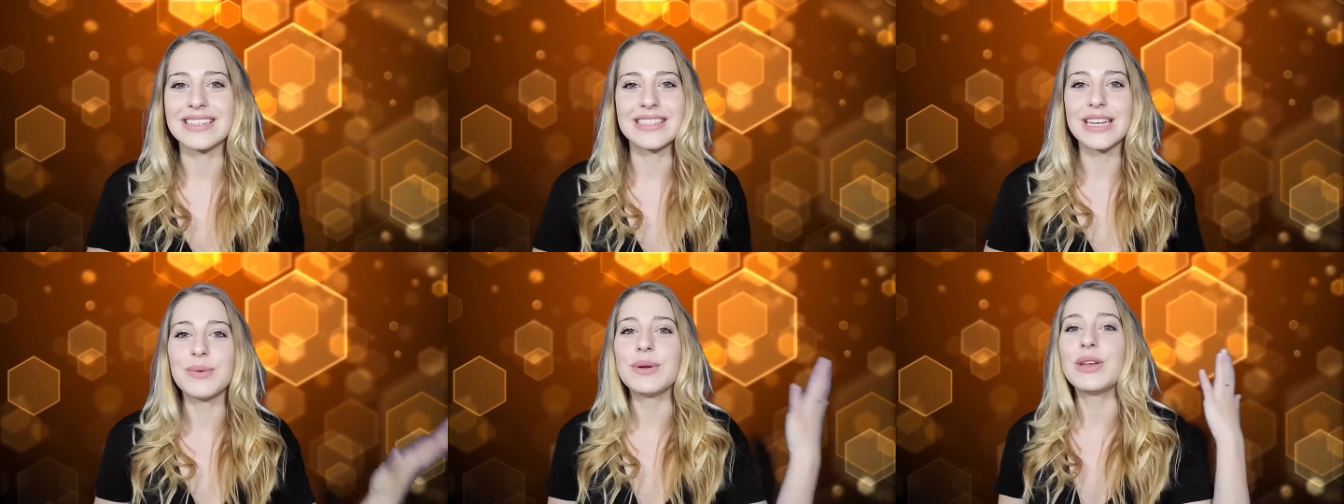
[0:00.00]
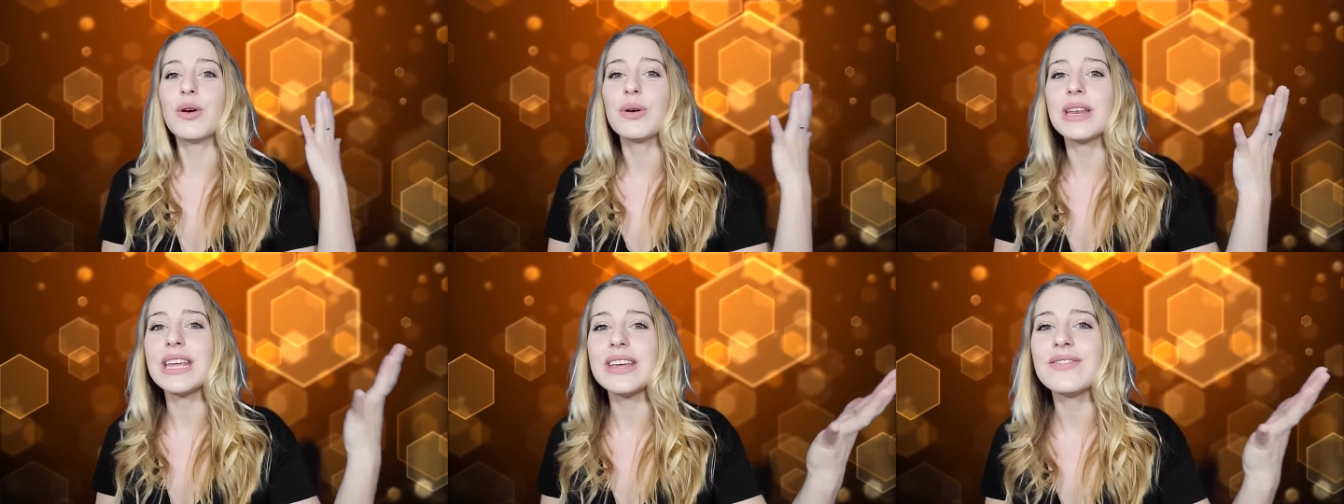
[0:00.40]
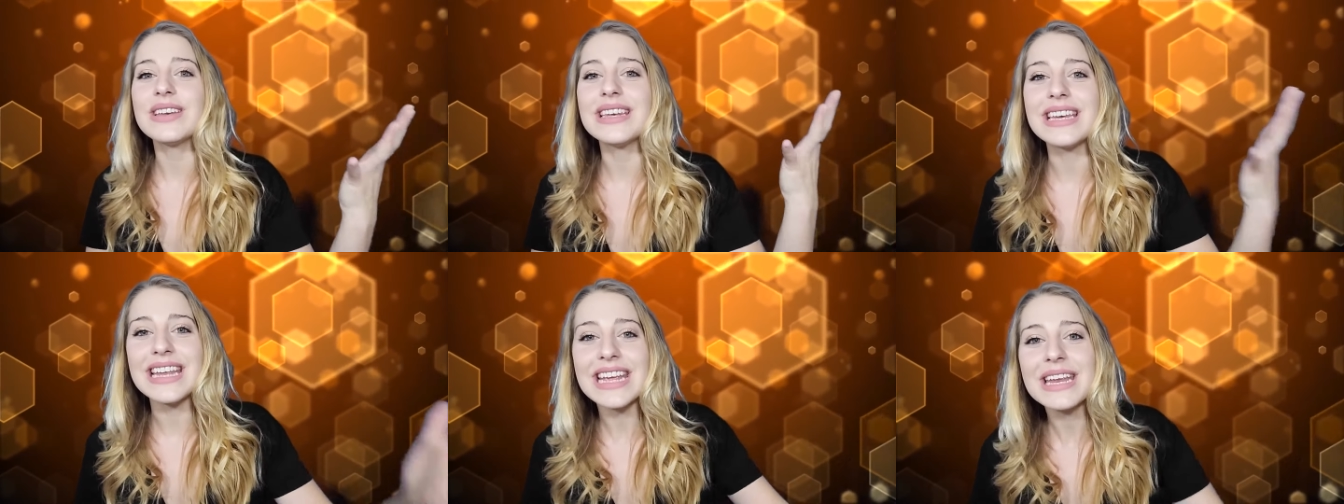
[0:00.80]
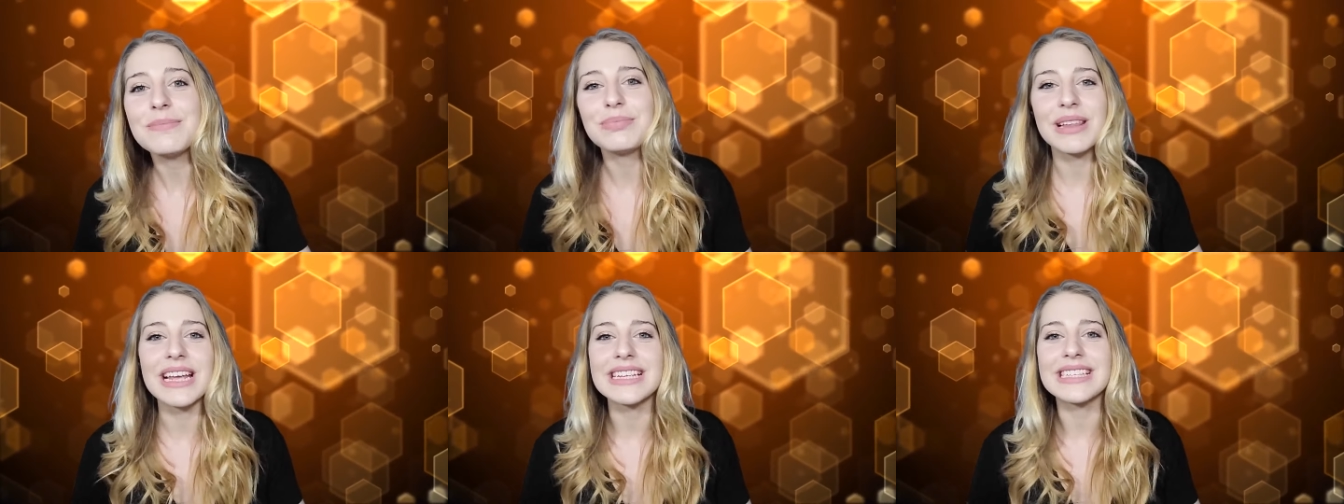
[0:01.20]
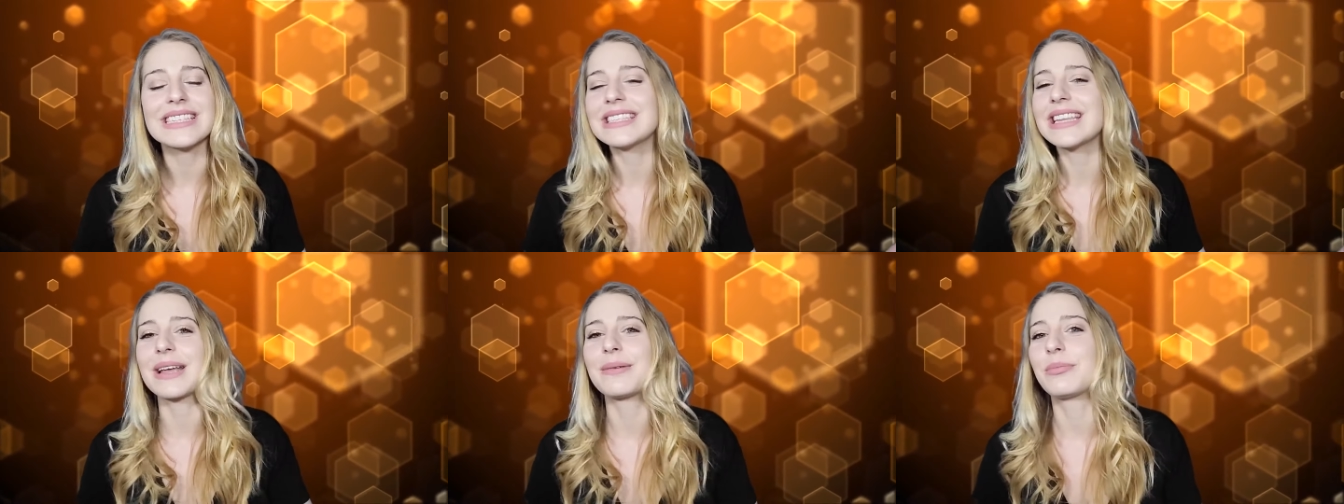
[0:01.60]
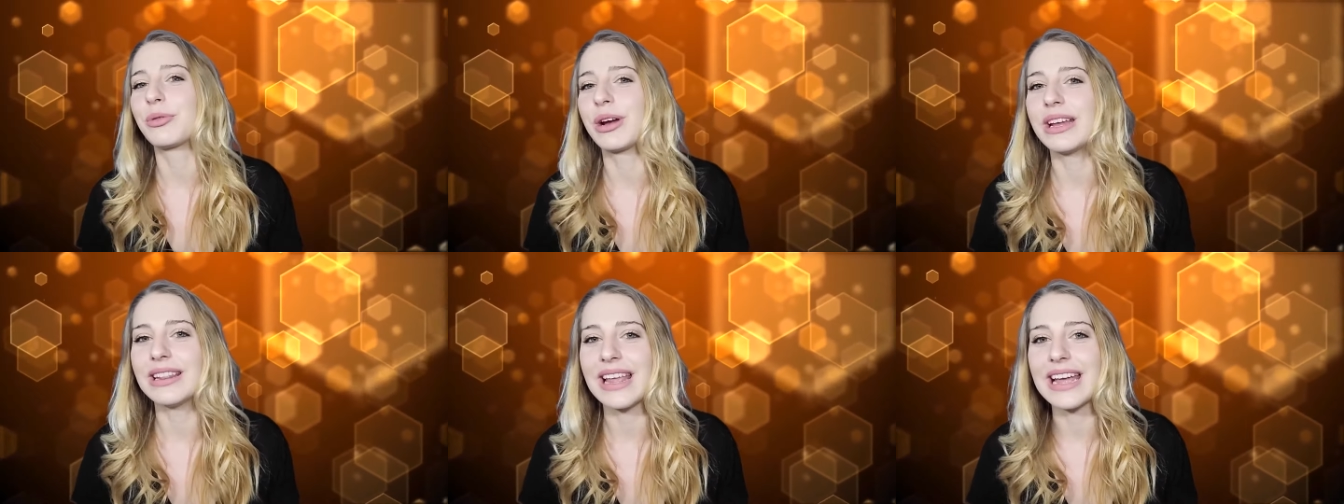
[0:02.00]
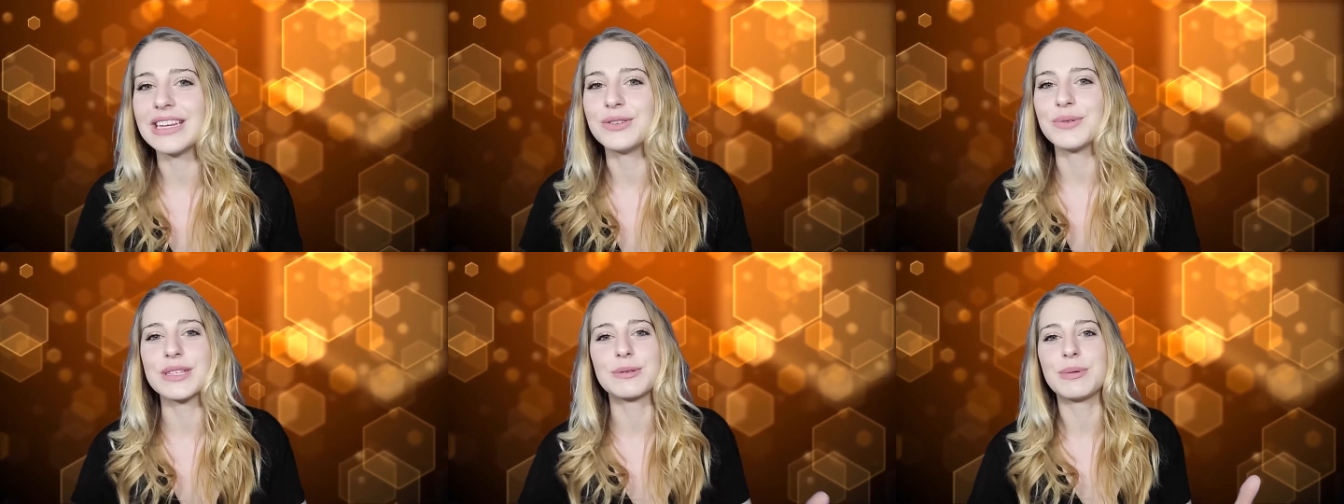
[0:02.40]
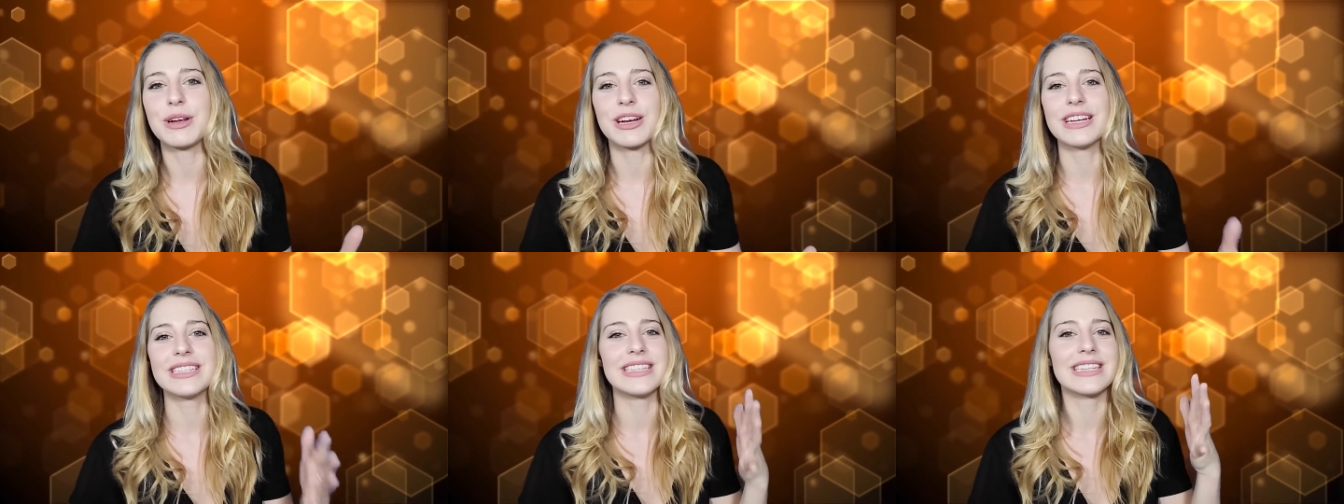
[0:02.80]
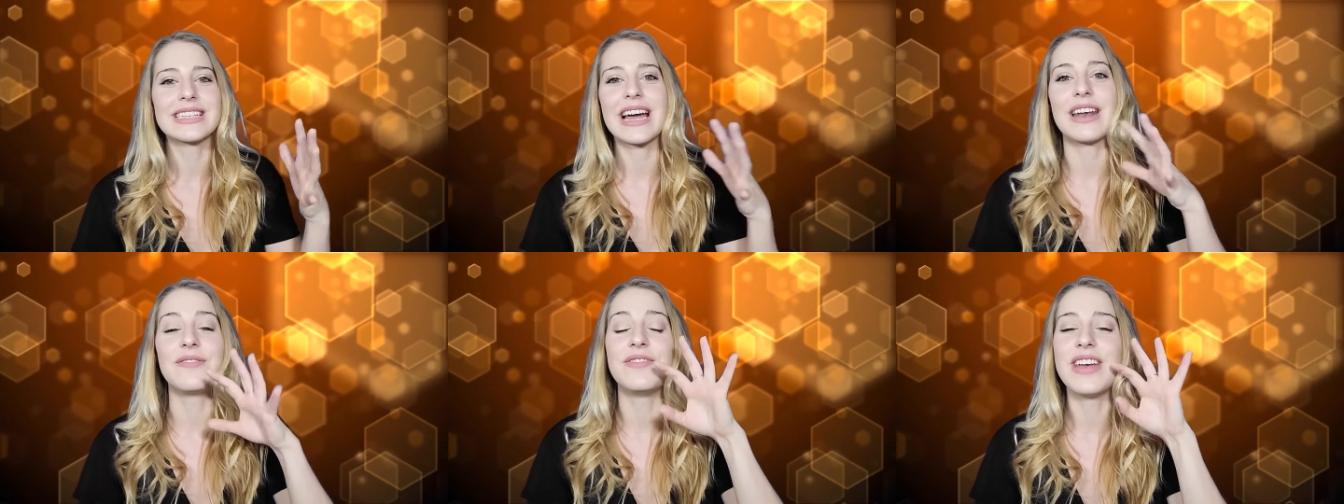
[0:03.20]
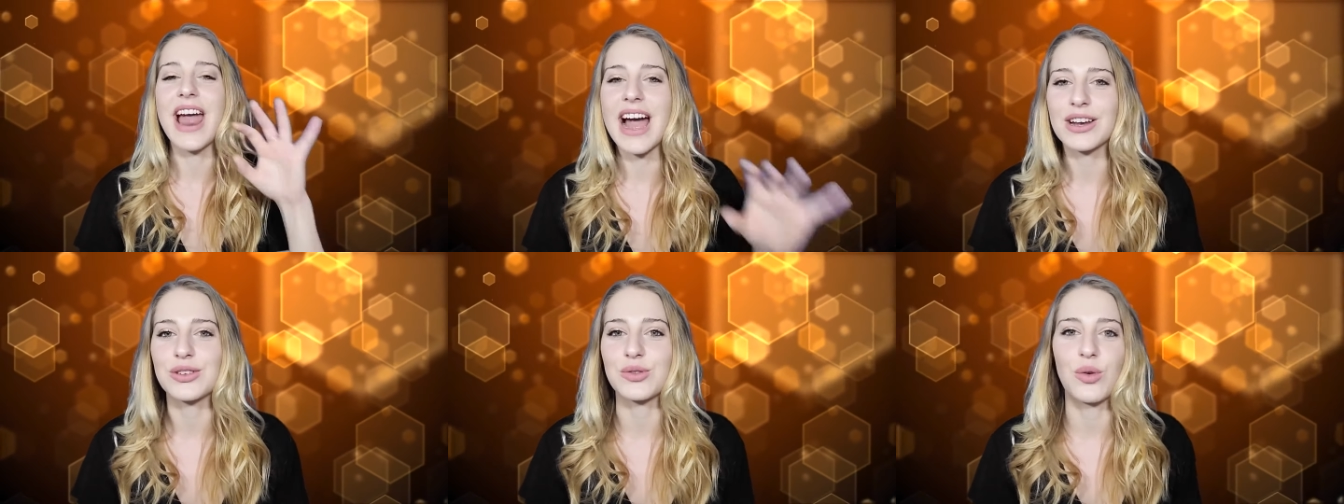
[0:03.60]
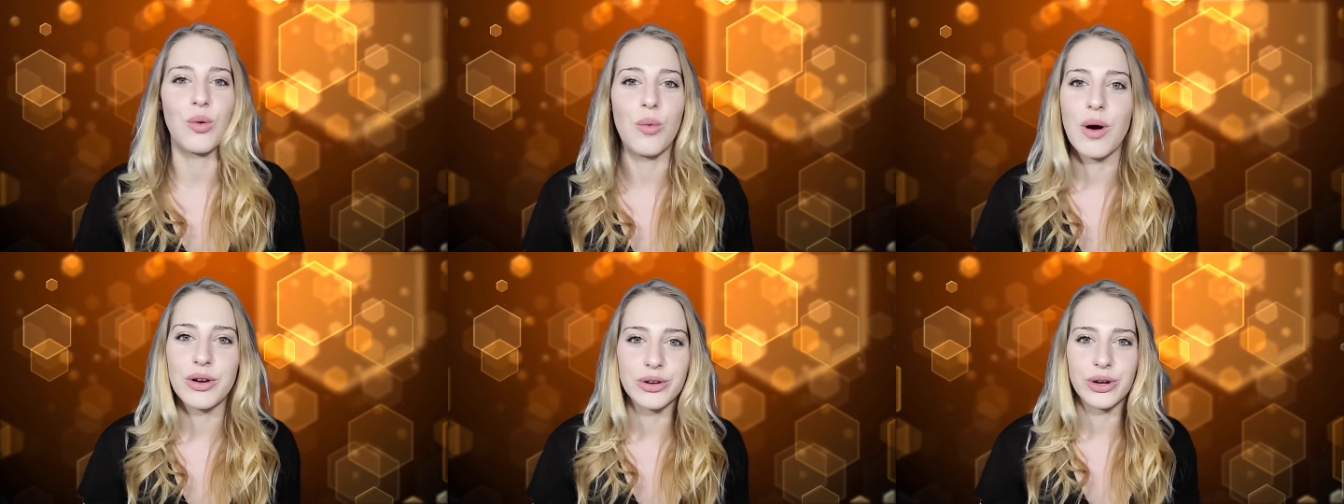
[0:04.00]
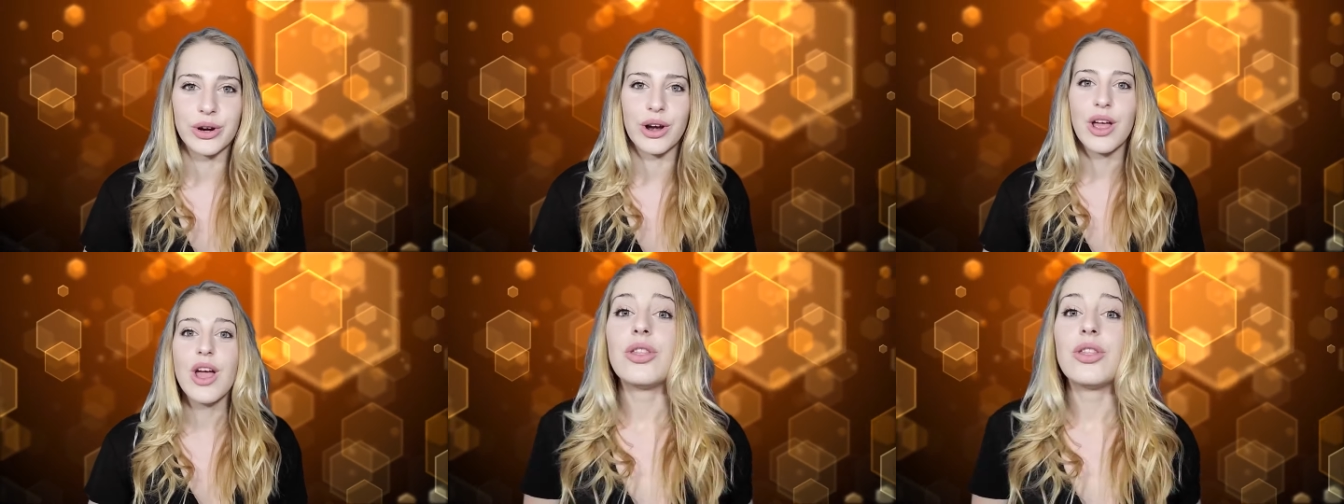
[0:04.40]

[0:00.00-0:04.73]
See, we don't even need places like Marine Land to experience this kind of natural wonder.